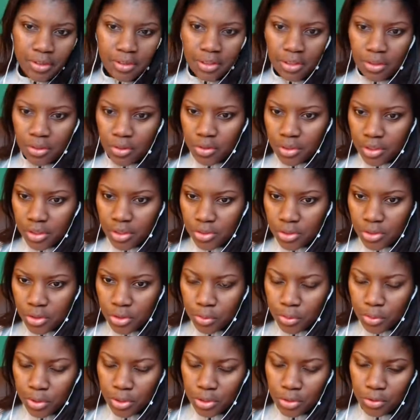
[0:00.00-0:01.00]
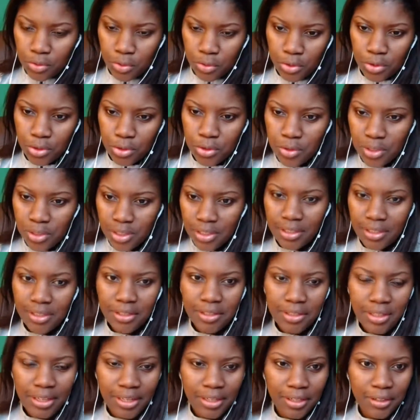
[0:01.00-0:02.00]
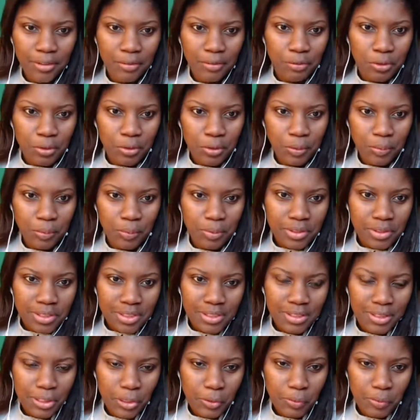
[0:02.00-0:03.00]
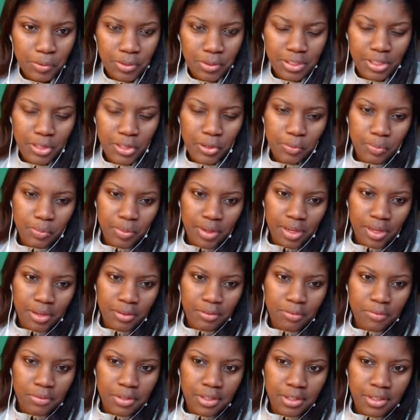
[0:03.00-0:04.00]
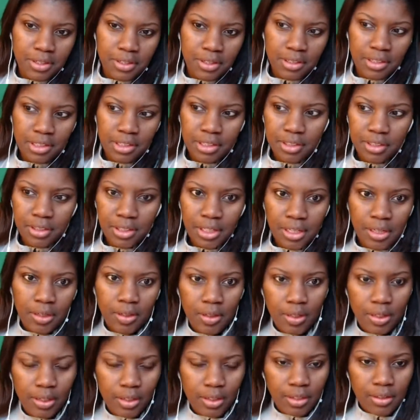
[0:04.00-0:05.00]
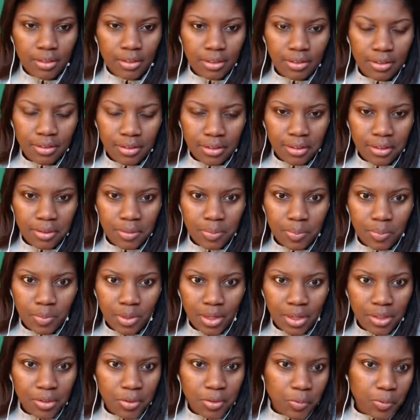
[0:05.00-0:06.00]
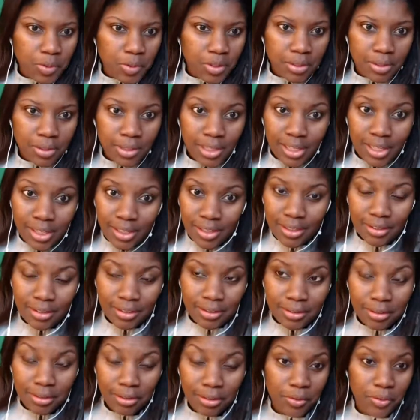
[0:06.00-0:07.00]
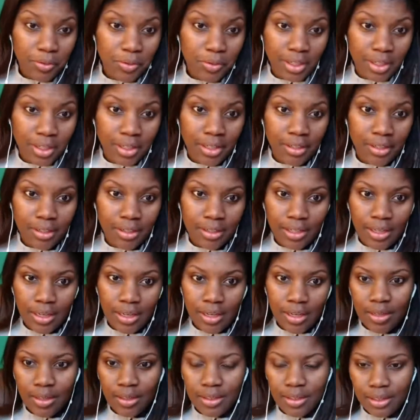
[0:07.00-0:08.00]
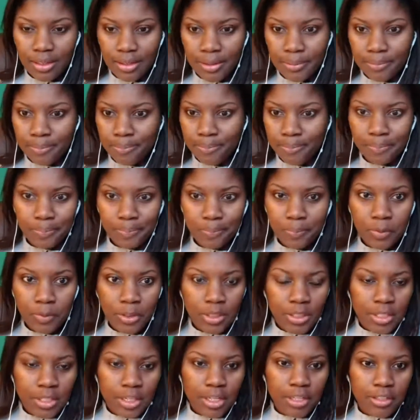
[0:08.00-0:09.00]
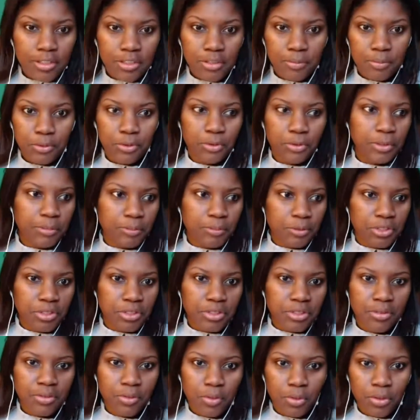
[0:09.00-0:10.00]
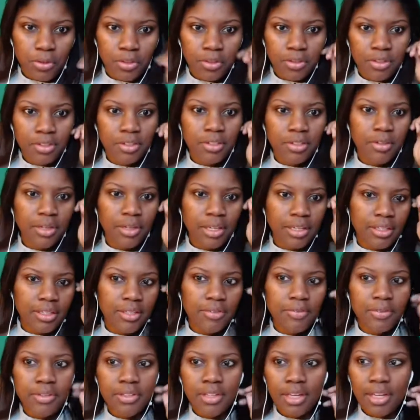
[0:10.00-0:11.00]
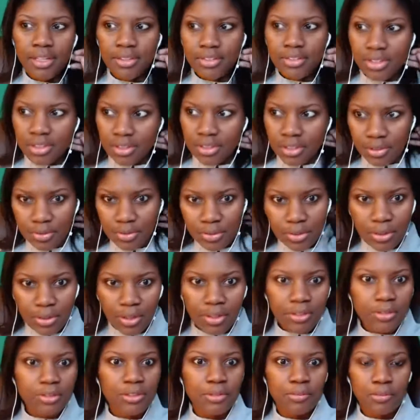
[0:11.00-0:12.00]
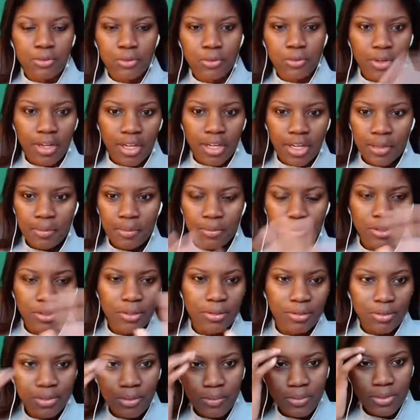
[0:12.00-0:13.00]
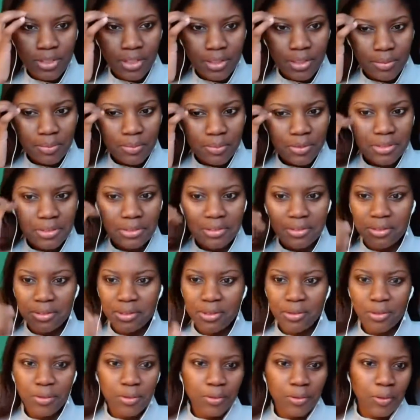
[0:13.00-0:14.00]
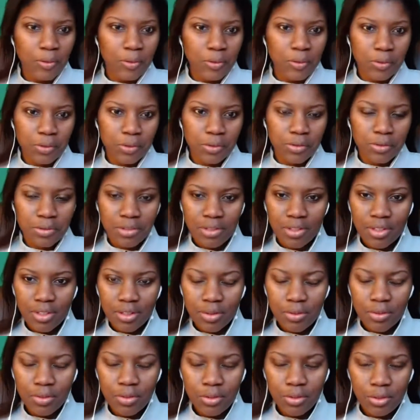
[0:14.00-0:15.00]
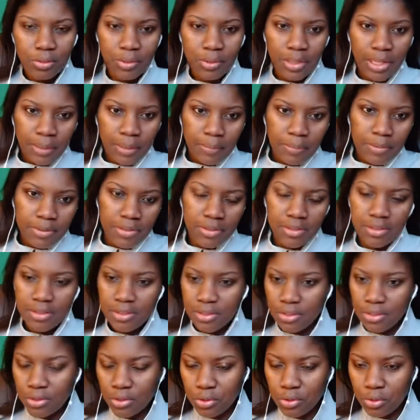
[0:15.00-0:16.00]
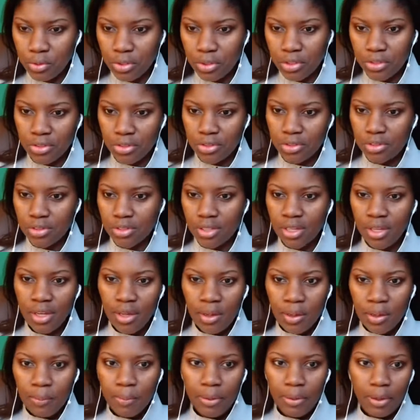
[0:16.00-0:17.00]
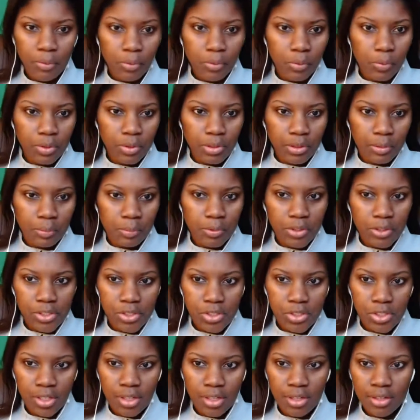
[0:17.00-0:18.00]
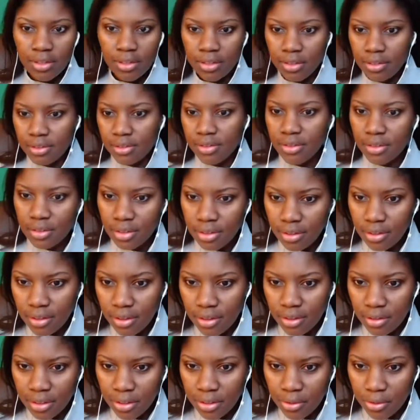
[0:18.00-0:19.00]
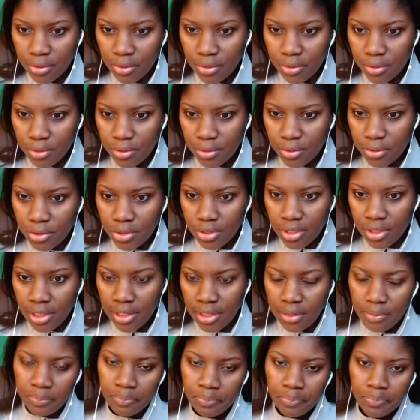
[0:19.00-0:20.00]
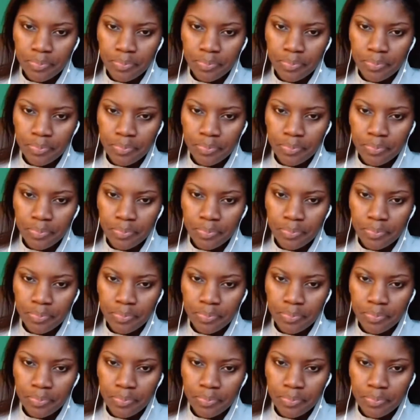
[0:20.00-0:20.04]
Thank you guys so much for tuning in. And if you could please help us out by feeding our AI, either with a like, a unlike, a subscription, or even I say even unsubscribe. Sometimes who knows what happens in these situations, but we really appreciate it on our Thursday.